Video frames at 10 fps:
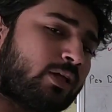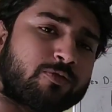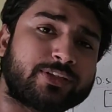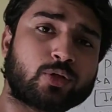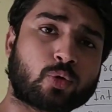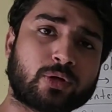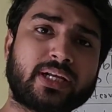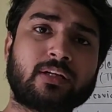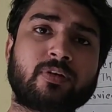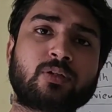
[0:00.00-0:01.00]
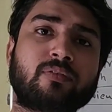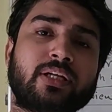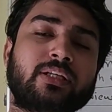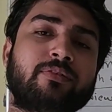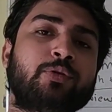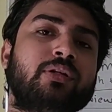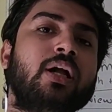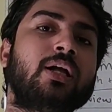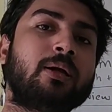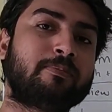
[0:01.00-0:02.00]
when you're coding in front of the interviewer,
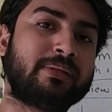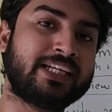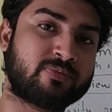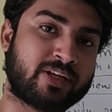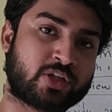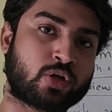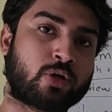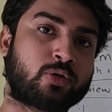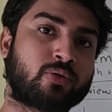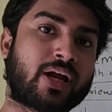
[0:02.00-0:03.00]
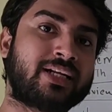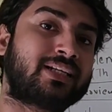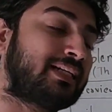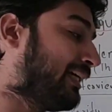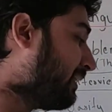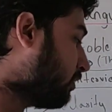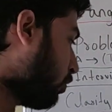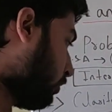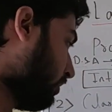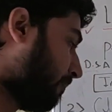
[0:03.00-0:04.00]
please make sure to write clean
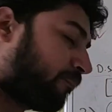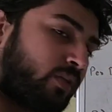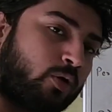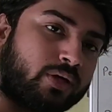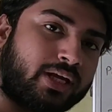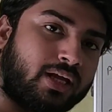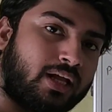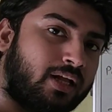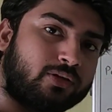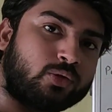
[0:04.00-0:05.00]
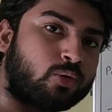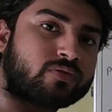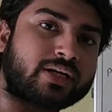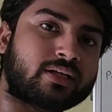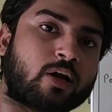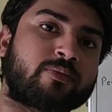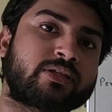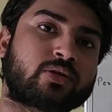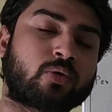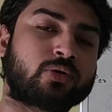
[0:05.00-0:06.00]
code, okay? Don't write
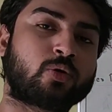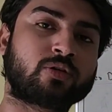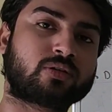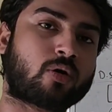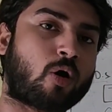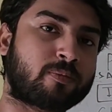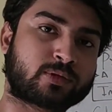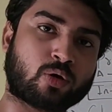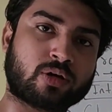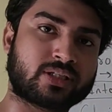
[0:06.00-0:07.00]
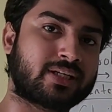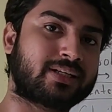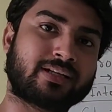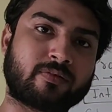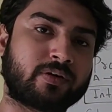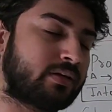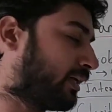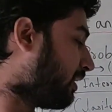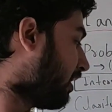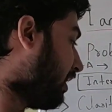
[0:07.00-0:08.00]
garbage code, don't hopscotch it and
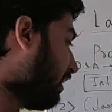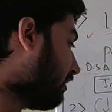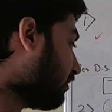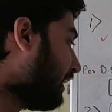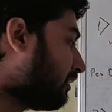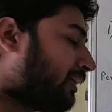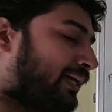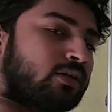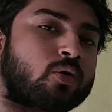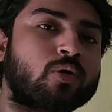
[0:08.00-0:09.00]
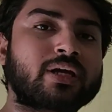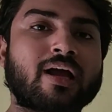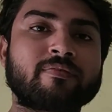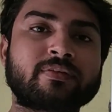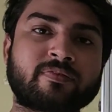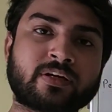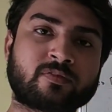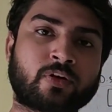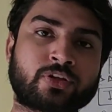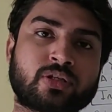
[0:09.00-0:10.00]
everything. Write clean code, have
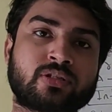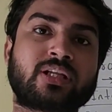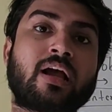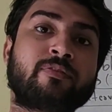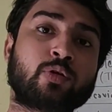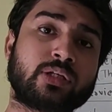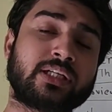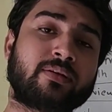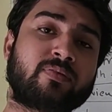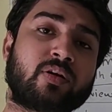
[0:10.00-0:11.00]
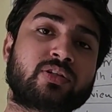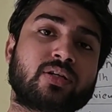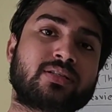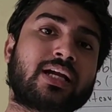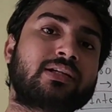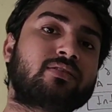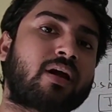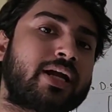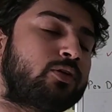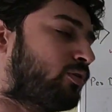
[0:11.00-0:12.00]
different functions, have utility functions, and
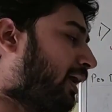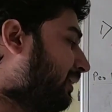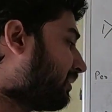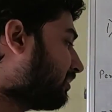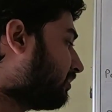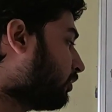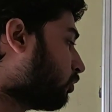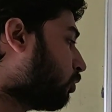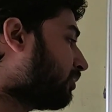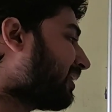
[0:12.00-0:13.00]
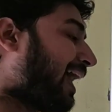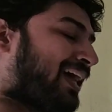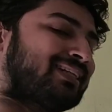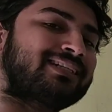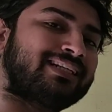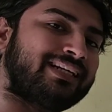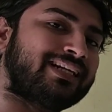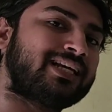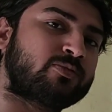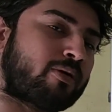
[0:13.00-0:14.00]
try to write your code as
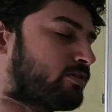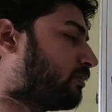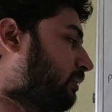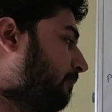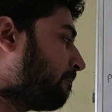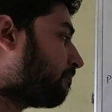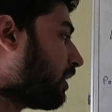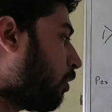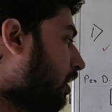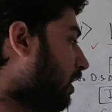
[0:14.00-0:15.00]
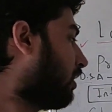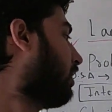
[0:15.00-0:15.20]
clean as possible. Now,